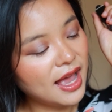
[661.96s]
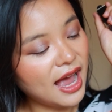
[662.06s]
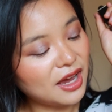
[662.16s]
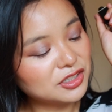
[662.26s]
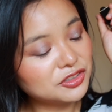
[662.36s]

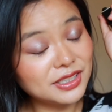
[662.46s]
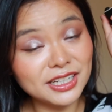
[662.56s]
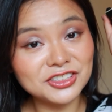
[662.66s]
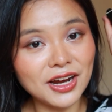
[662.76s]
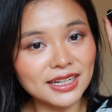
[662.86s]
I was
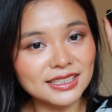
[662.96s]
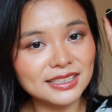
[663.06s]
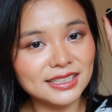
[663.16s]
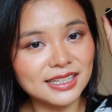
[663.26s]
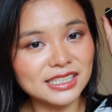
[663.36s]
really attracted
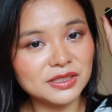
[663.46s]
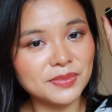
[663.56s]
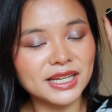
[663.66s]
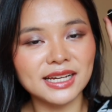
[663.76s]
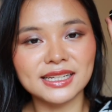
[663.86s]
to this
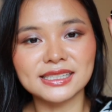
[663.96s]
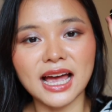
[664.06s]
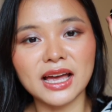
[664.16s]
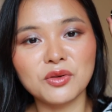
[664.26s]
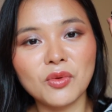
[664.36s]
because
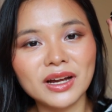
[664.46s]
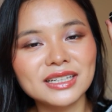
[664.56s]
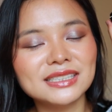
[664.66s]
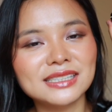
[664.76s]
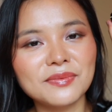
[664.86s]
I
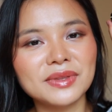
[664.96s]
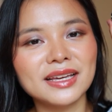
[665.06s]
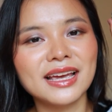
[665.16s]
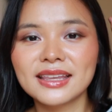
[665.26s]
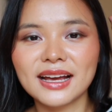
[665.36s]
wanted
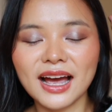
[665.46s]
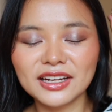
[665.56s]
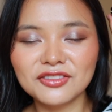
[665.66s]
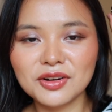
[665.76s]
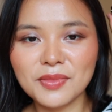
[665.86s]
something that
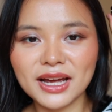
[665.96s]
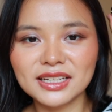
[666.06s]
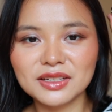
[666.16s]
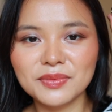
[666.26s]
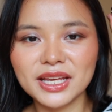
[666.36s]
kind of
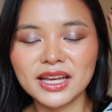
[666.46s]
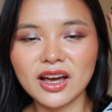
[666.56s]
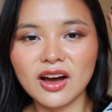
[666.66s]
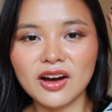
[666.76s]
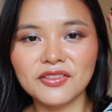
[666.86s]
reminded me
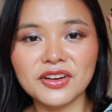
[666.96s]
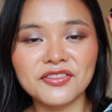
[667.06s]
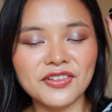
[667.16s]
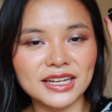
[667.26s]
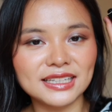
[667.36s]
of
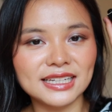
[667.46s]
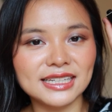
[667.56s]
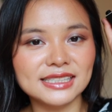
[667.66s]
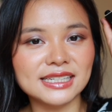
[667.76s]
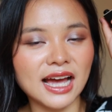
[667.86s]

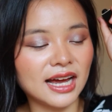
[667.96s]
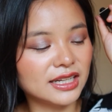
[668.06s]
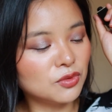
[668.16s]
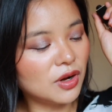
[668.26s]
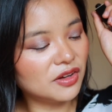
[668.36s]
Fenty's
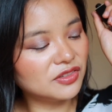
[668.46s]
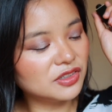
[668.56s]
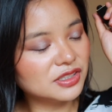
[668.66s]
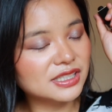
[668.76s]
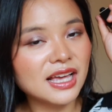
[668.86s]
Honey
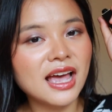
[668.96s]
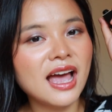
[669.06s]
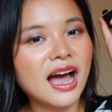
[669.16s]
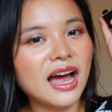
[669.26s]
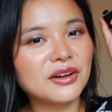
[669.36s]
Waffles.
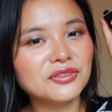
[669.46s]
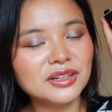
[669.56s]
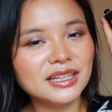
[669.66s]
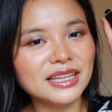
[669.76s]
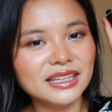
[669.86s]
I
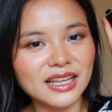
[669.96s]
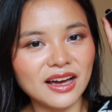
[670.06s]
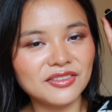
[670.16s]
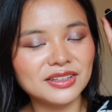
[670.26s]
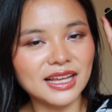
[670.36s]
really
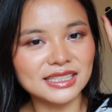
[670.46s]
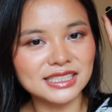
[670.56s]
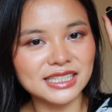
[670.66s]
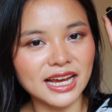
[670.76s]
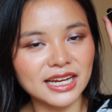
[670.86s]
loved that
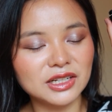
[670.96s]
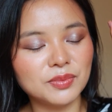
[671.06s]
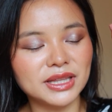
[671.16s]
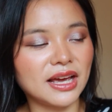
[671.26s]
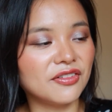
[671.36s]
shade,
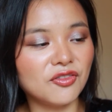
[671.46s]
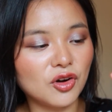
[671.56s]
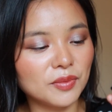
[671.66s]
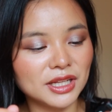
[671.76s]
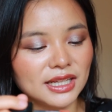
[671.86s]
but that
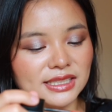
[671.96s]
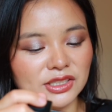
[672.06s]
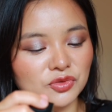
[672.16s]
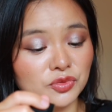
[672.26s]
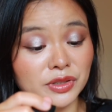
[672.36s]
formula
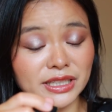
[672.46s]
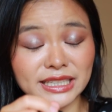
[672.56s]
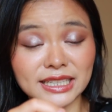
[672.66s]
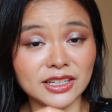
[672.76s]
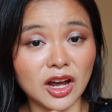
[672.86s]
just
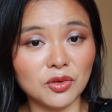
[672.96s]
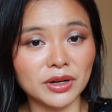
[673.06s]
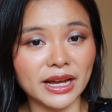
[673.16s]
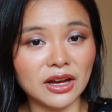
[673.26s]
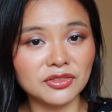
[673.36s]
really did not
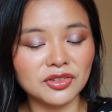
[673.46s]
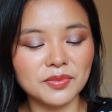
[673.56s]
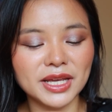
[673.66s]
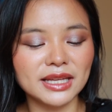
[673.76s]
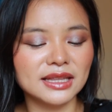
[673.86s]
work out for me.